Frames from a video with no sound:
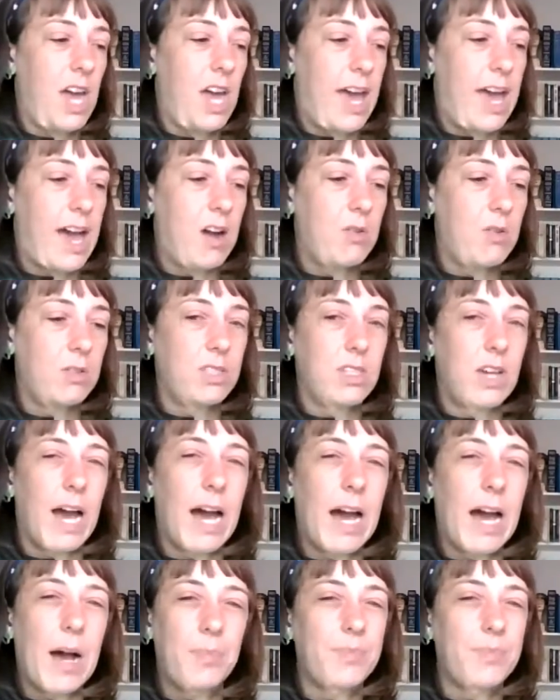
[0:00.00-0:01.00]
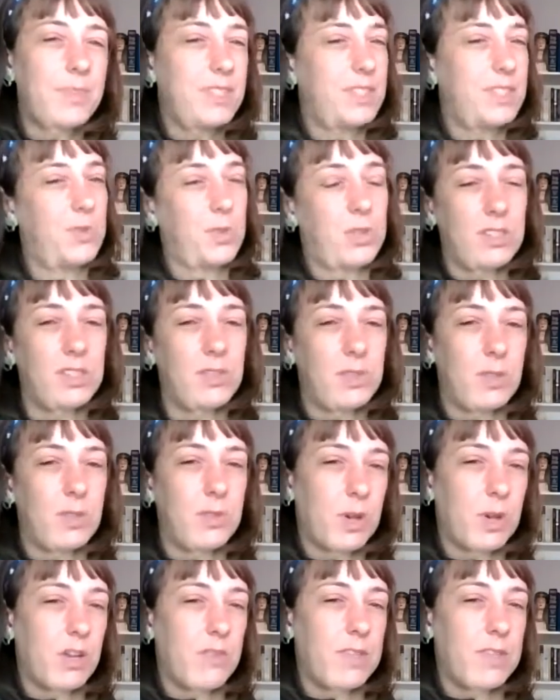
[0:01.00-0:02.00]
out. Sort of different
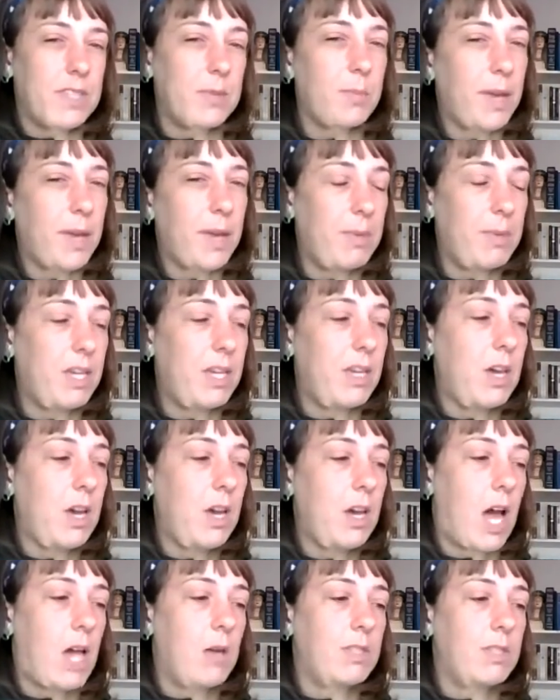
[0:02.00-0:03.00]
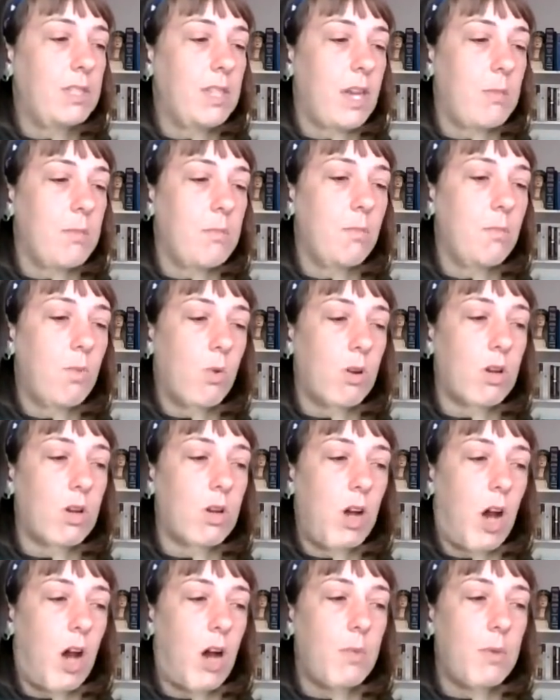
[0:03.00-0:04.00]
story if it's a baby. I would say more
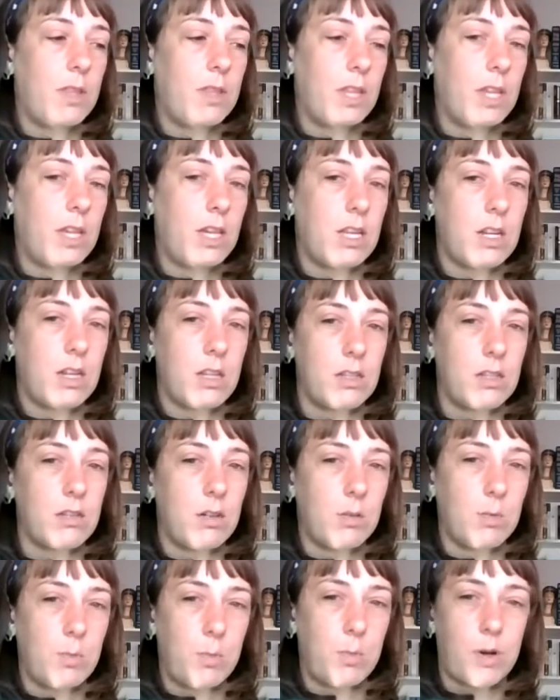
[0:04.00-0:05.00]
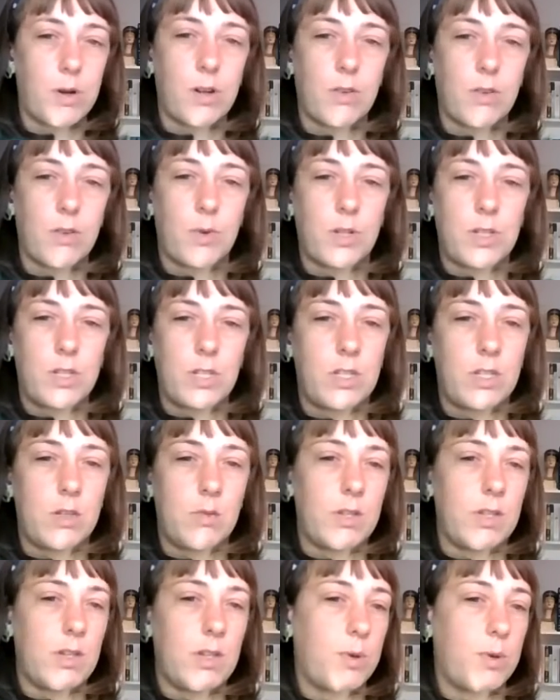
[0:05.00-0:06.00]
commonly in an adult bird, if we're dealing
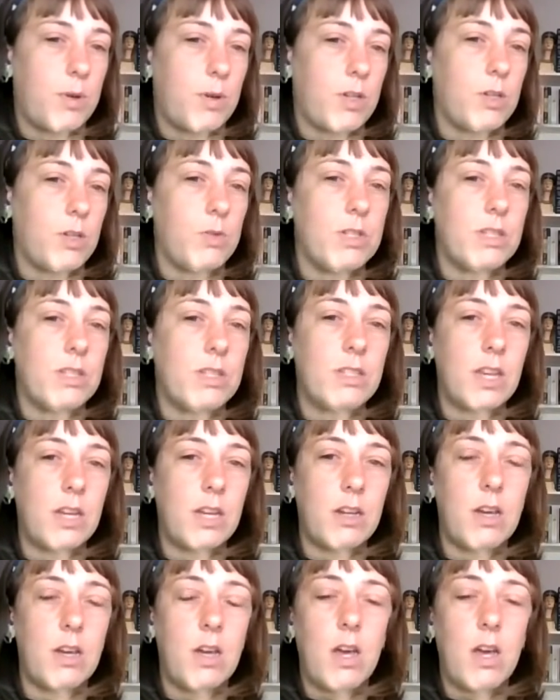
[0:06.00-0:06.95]
with a bird who is sick,